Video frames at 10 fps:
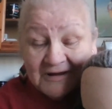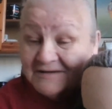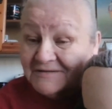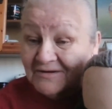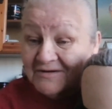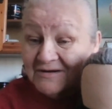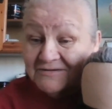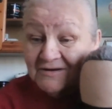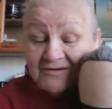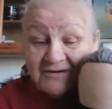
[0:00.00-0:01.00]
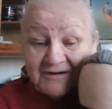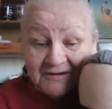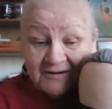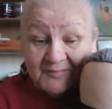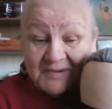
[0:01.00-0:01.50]
started to learn
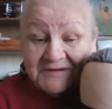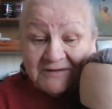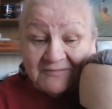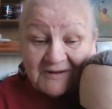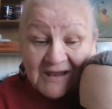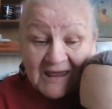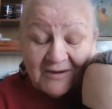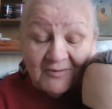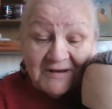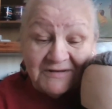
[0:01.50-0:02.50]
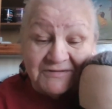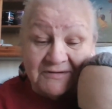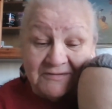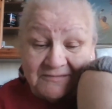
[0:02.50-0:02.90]
bits of the language.